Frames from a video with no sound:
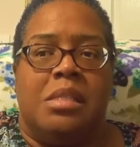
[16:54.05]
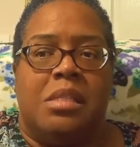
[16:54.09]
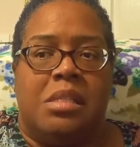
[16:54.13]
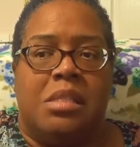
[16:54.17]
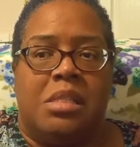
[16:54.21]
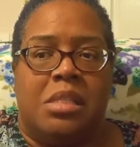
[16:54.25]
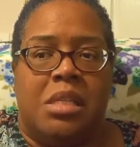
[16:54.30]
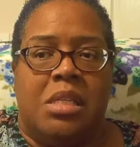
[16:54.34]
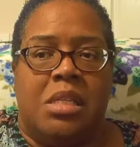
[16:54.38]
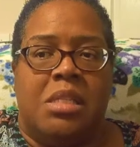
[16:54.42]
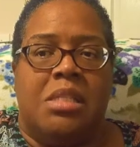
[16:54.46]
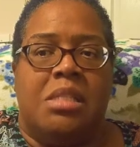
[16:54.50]

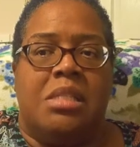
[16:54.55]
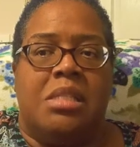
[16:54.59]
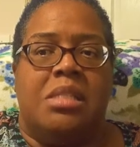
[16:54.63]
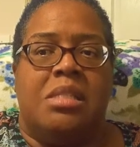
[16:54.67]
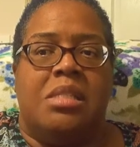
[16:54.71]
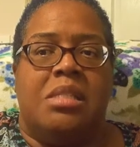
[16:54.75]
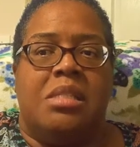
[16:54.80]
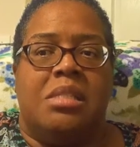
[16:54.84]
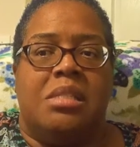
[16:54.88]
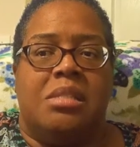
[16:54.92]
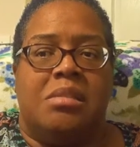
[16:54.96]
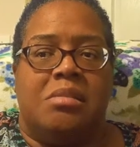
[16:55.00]
Just
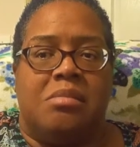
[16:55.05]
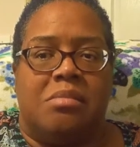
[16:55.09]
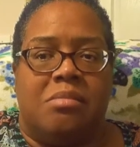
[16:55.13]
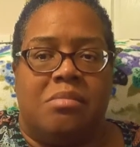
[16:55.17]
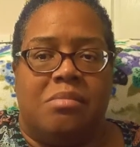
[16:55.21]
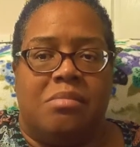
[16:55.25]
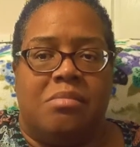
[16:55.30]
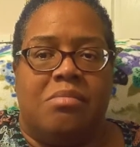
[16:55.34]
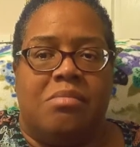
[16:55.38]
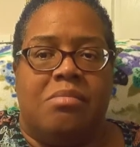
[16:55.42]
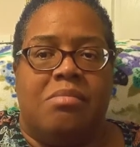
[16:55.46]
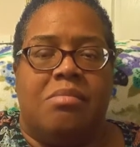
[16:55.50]

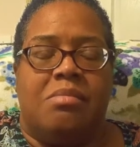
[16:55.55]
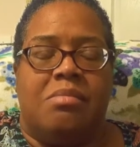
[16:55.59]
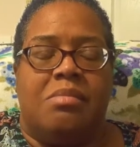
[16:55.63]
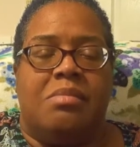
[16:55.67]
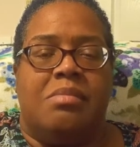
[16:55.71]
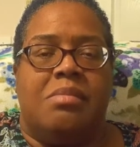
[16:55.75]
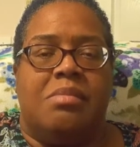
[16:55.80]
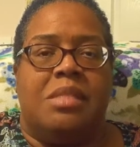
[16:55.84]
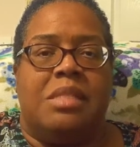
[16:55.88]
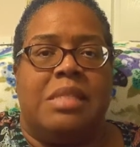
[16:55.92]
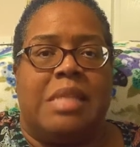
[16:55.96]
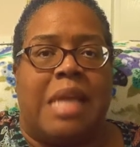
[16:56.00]

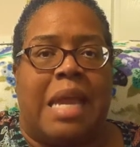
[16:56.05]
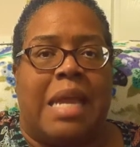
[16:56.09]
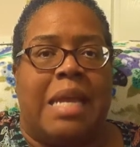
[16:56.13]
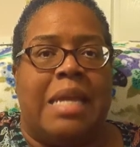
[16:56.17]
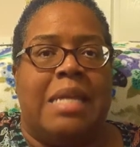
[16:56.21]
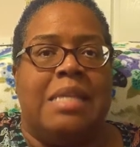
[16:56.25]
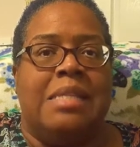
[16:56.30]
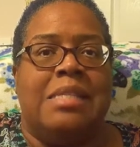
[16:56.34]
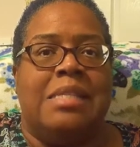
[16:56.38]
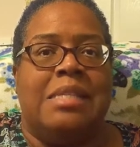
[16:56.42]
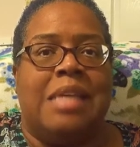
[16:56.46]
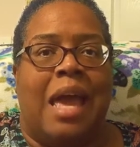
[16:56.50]
stay
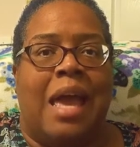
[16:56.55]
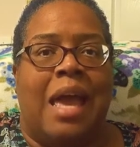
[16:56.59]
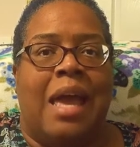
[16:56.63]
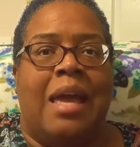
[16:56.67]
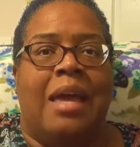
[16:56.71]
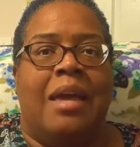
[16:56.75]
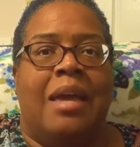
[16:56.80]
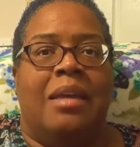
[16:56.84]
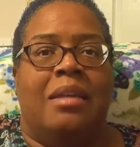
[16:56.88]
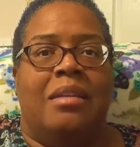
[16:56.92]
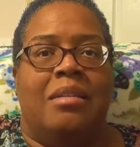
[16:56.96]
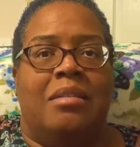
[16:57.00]
inside.
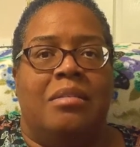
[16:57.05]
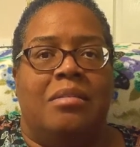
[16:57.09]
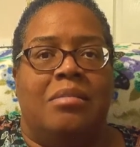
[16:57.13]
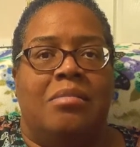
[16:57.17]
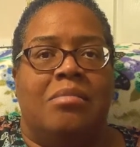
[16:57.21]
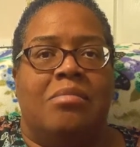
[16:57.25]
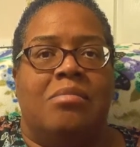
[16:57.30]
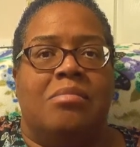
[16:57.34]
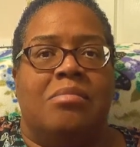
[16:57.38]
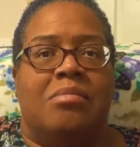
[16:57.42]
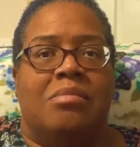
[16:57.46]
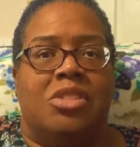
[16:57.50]

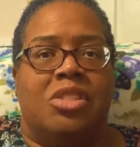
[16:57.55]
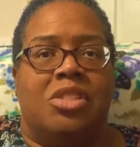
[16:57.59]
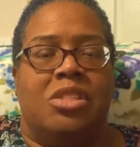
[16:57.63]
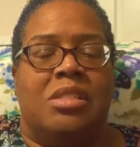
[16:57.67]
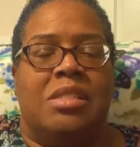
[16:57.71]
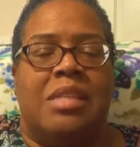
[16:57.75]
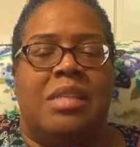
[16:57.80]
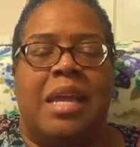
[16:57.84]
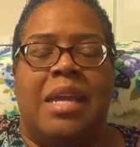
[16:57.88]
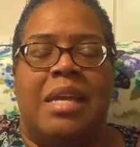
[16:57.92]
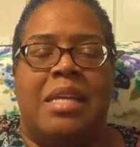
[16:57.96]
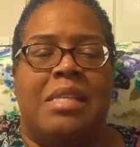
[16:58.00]
Just
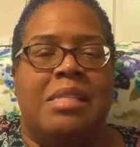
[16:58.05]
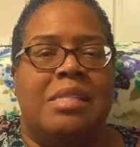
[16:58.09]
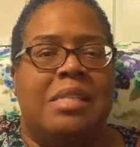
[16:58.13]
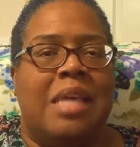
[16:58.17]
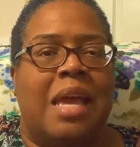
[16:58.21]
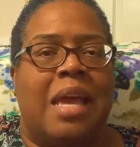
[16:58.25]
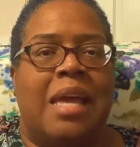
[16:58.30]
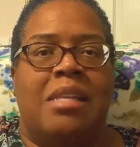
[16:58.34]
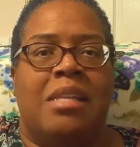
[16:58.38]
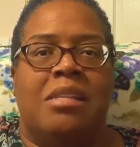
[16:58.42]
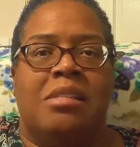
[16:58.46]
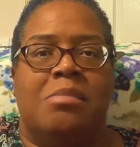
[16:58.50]
stay
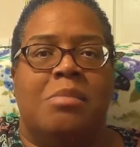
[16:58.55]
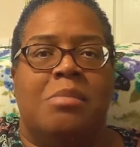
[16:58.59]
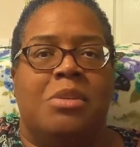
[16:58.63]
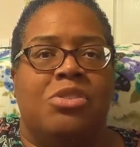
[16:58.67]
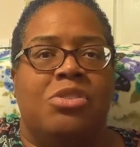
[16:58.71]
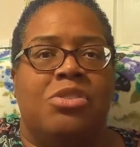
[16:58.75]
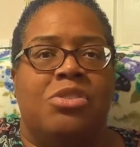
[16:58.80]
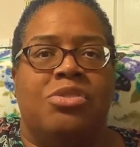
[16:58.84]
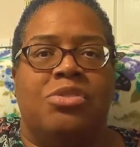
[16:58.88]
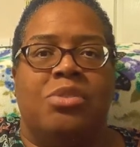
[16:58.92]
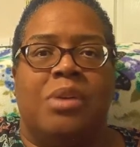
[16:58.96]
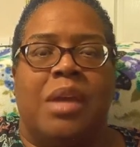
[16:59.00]
inside as much
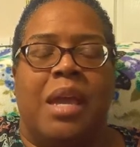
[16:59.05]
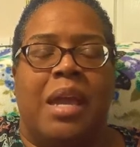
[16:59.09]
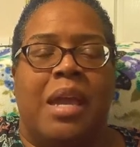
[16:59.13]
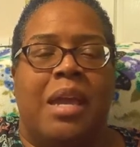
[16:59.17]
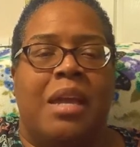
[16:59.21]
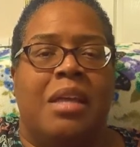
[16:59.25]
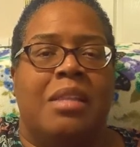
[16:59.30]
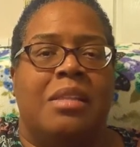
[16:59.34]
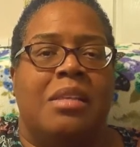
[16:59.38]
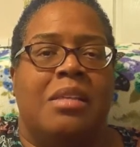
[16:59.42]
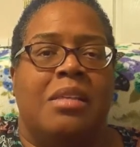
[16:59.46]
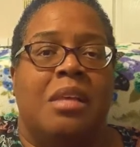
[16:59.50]
as you can.
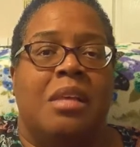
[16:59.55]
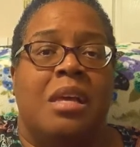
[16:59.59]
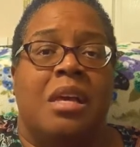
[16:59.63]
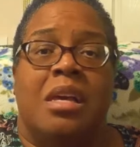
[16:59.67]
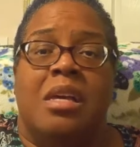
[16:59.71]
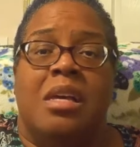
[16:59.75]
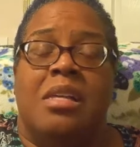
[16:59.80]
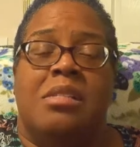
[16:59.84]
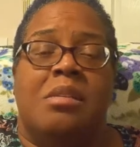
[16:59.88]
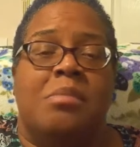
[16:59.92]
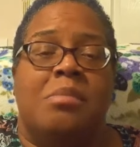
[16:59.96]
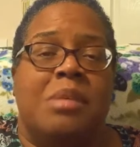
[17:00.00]
And
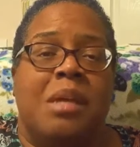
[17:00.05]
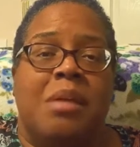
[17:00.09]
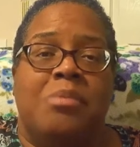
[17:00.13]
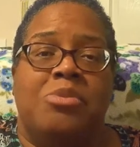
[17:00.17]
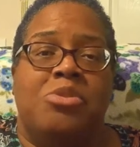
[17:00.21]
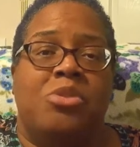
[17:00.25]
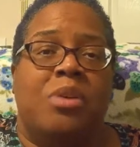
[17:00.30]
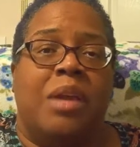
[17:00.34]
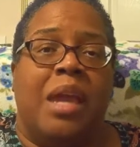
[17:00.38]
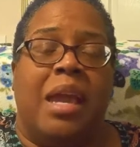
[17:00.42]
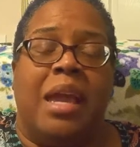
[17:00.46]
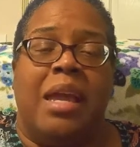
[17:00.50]
sometimes
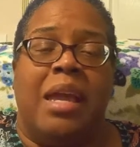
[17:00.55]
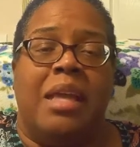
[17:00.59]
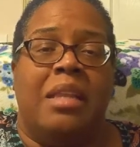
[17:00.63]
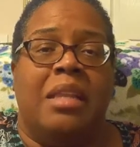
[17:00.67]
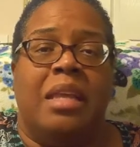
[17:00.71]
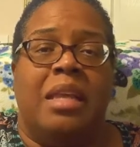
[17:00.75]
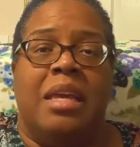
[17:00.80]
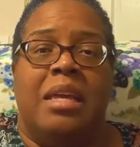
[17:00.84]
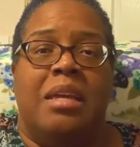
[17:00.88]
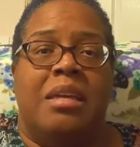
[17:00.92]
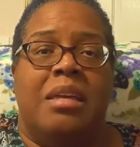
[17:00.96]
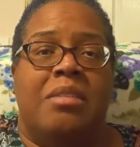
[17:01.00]
you can't
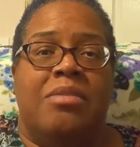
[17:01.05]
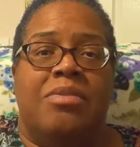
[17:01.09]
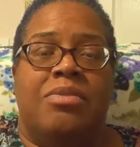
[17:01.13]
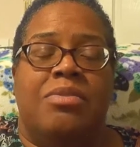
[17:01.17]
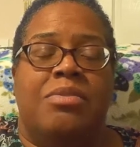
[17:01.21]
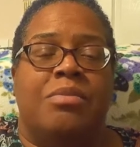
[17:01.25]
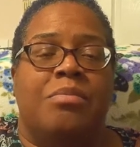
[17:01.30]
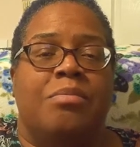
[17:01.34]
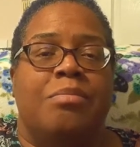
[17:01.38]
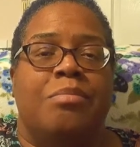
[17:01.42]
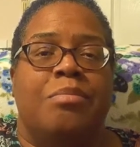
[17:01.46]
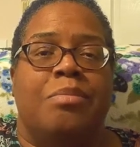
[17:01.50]
leave,
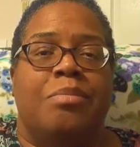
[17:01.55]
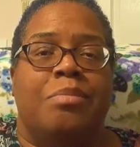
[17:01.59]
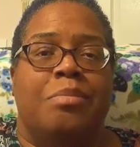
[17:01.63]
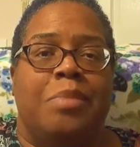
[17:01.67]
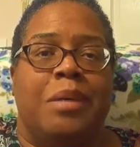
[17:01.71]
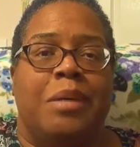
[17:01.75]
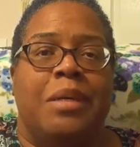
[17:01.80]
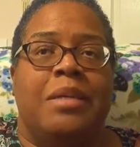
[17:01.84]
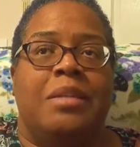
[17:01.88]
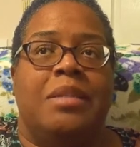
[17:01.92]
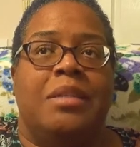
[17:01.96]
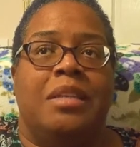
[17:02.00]

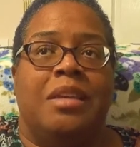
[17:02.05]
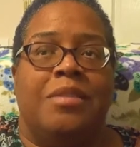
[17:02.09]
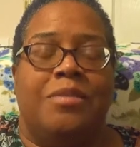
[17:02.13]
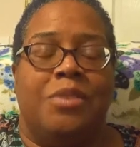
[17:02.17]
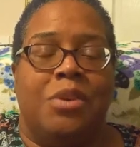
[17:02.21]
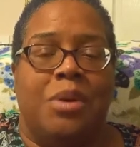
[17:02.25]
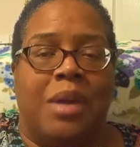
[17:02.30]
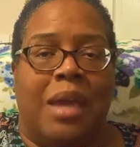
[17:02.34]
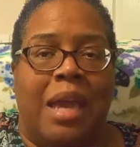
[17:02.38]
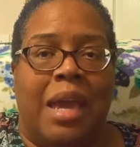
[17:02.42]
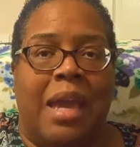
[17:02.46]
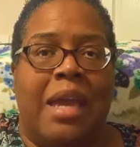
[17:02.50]
but if
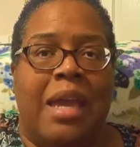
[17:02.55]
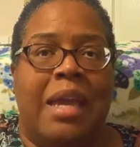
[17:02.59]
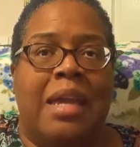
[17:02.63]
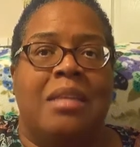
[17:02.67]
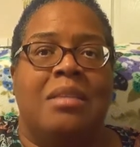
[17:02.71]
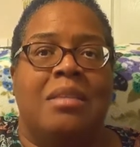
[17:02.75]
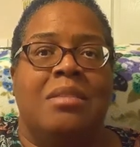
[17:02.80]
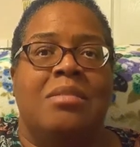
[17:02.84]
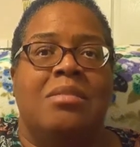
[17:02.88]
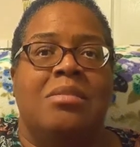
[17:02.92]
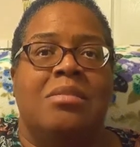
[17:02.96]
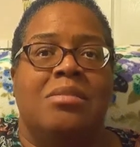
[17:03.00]
you
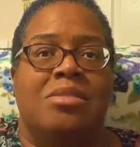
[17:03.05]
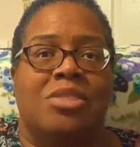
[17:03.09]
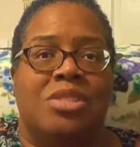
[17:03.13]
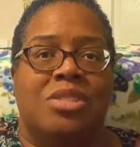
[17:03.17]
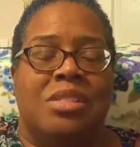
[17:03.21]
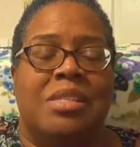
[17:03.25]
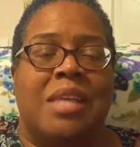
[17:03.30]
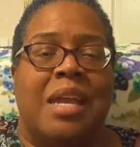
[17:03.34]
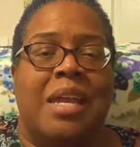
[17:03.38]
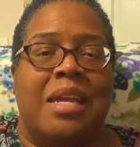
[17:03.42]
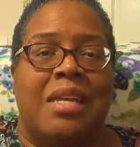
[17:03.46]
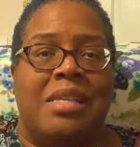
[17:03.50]
can, just
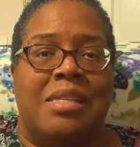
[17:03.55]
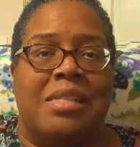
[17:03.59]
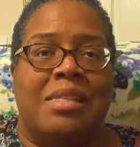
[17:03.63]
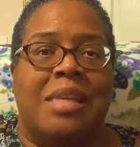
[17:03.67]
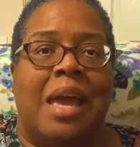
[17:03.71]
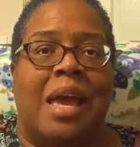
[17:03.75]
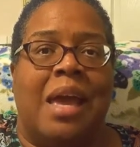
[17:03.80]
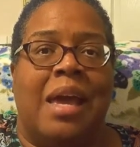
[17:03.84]
stay inside.